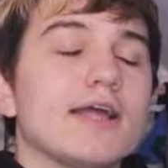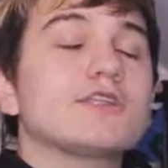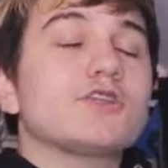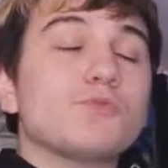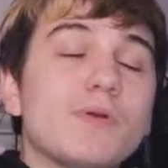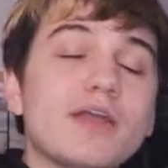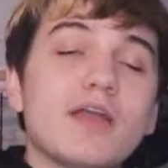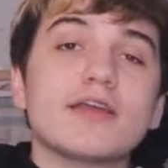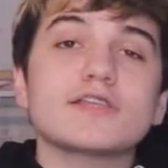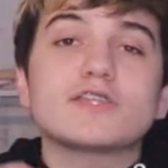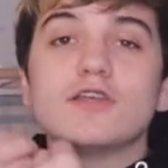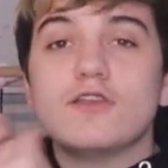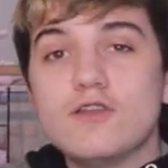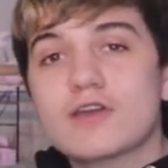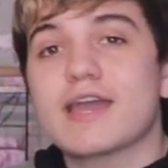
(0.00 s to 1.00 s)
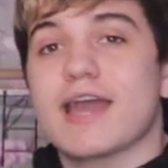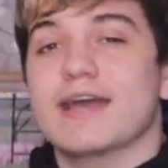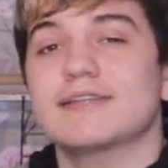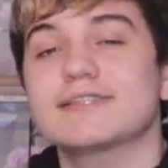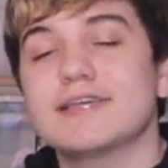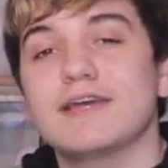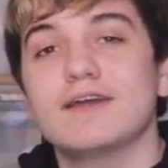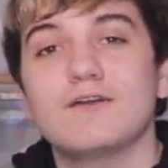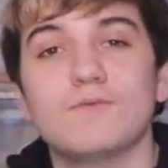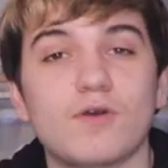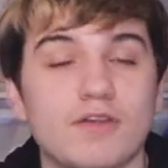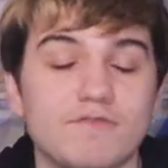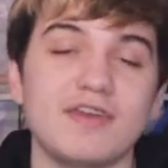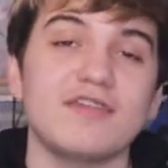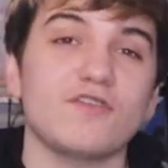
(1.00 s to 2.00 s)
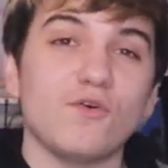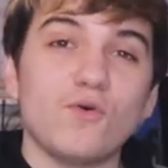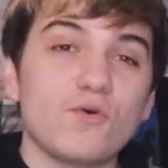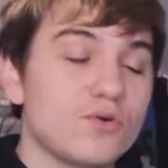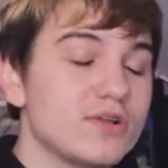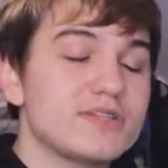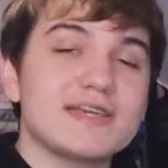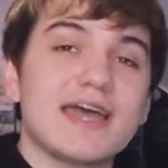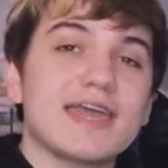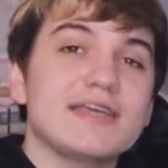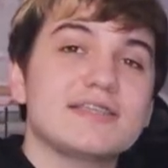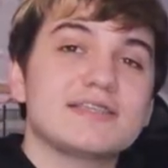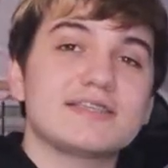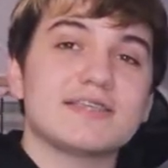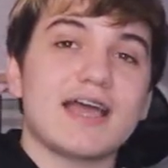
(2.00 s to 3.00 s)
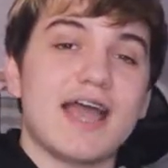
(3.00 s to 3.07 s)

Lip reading: And so we're going to look at one of these awkward dates,